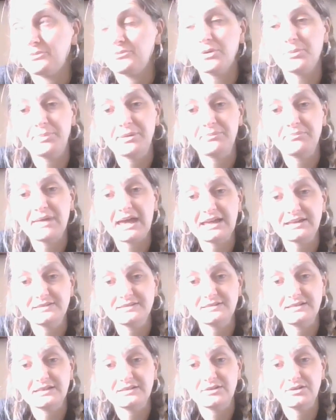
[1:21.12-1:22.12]
Robin
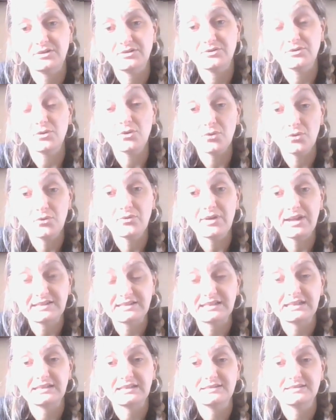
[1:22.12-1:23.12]
Maxted, who's
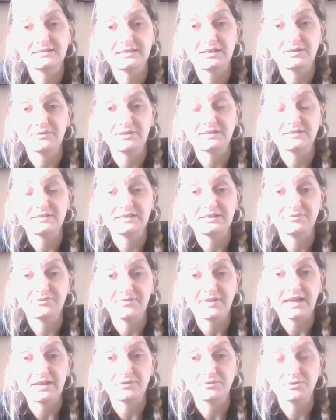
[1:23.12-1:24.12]
already seriously
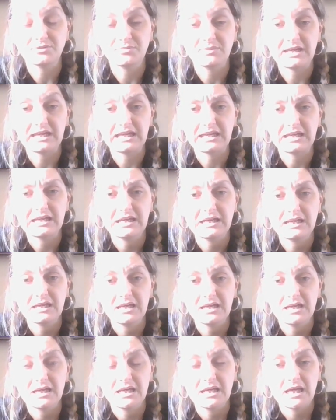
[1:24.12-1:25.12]
failed me.
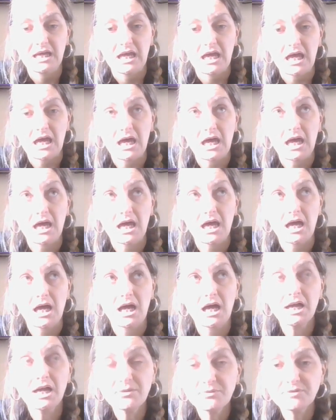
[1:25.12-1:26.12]

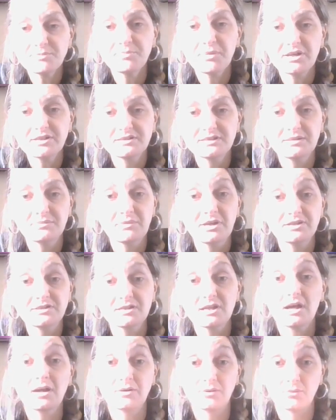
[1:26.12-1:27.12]
I was biting my
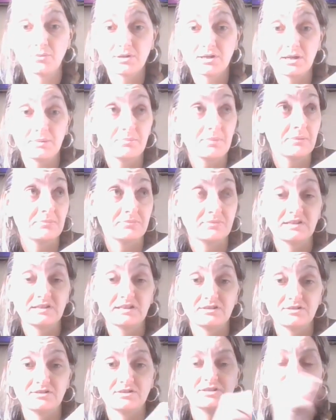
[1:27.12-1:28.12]
tongue when I bumped
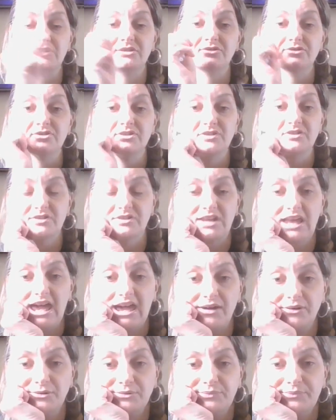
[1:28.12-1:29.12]
into you just
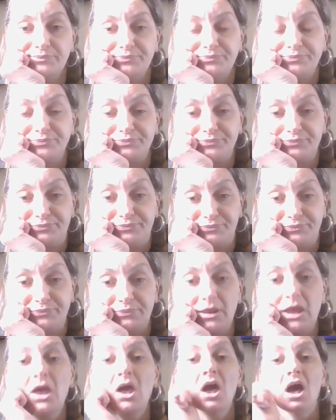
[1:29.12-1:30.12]
now.
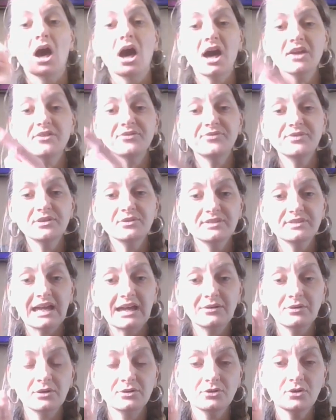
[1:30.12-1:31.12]
I filled
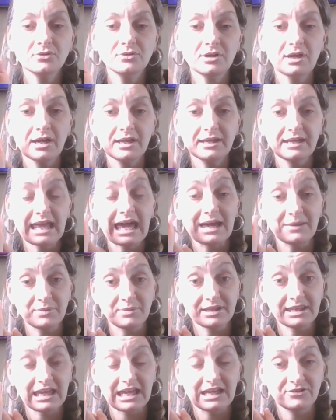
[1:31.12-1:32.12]
out an online
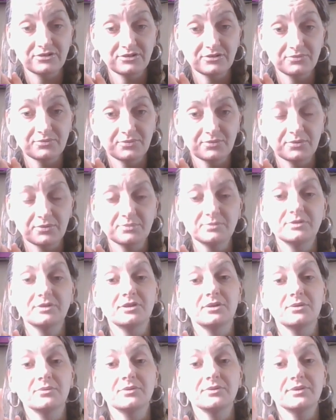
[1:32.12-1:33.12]
application form
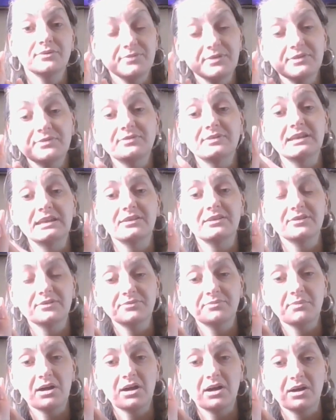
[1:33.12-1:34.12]
to you on the 15th
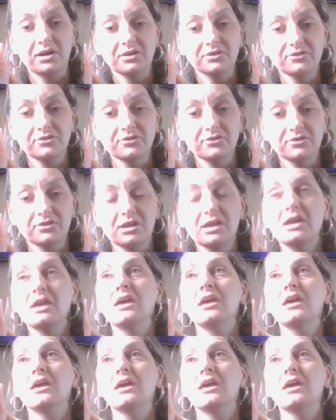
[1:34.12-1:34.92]
of March.